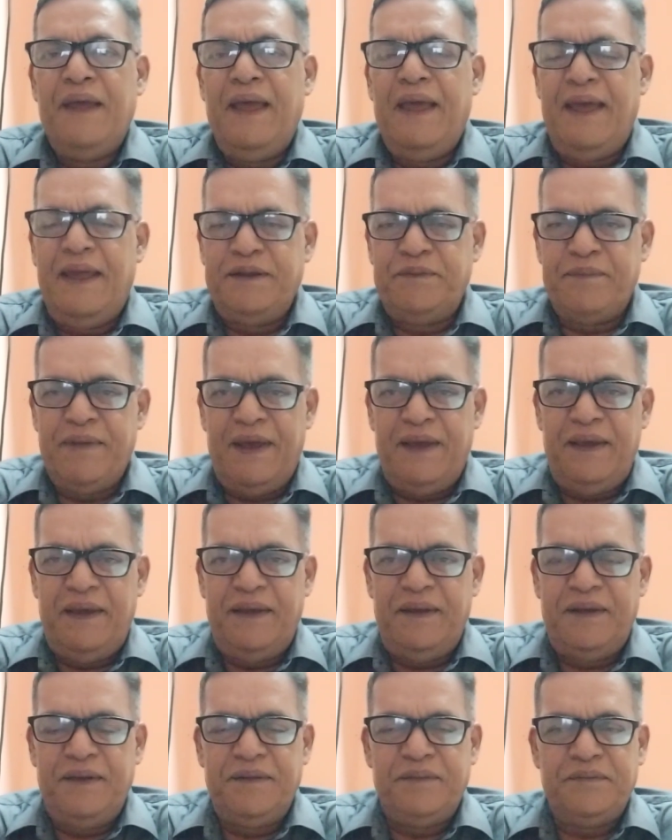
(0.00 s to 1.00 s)
And
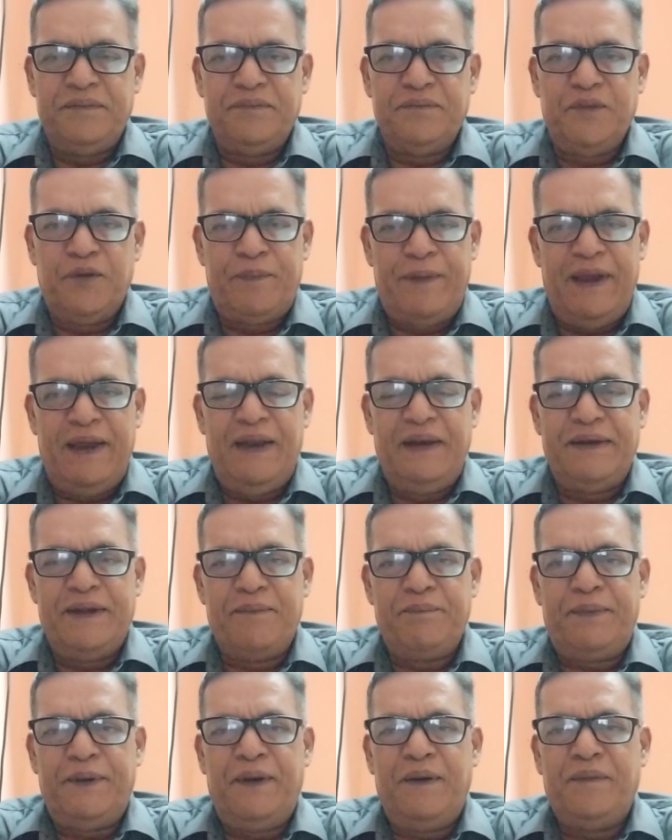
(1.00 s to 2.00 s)
my mobile
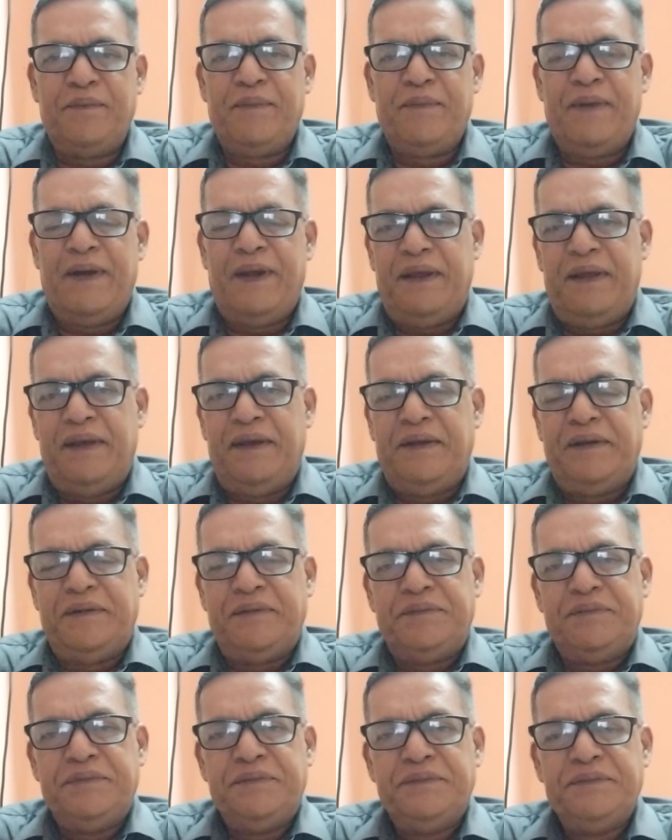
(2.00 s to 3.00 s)
number,
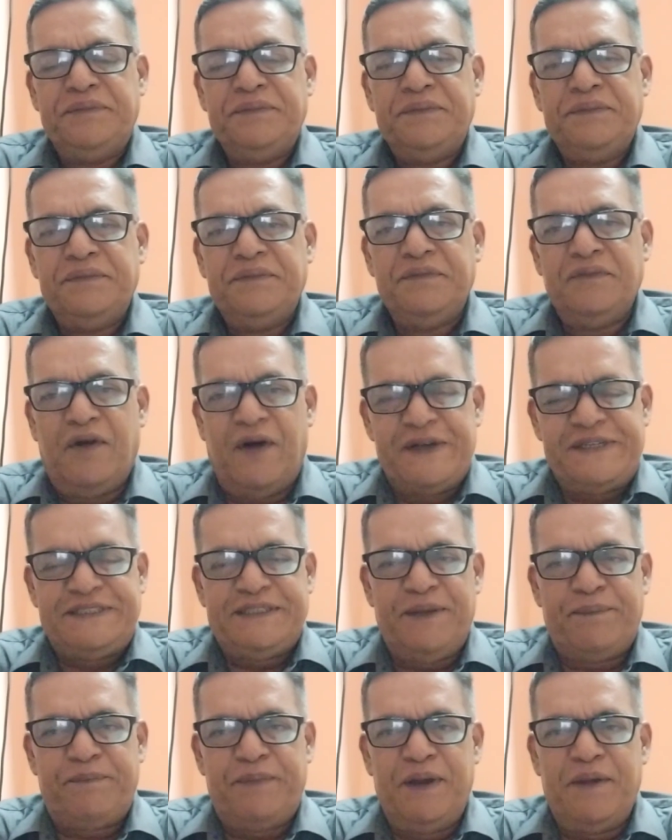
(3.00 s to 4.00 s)
my
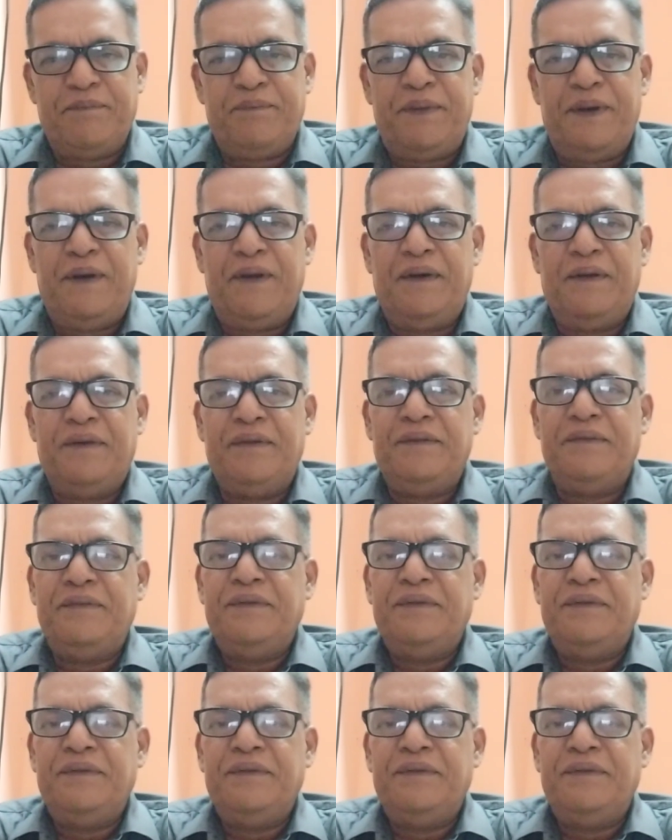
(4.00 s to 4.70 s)
WhatsApp number